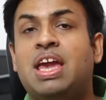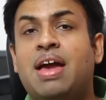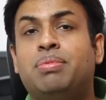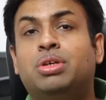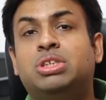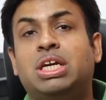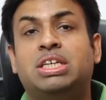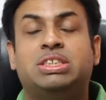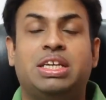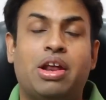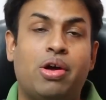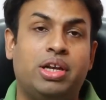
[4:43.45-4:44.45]
I'm using a
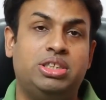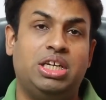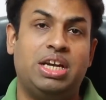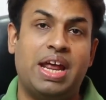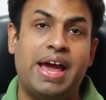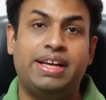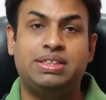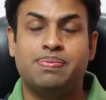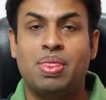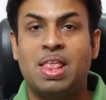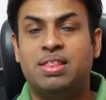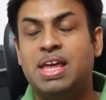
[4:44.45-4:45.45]
Synology NAS
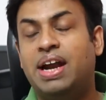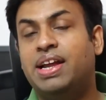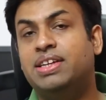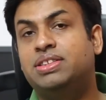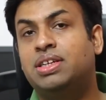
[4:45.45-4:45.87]
that has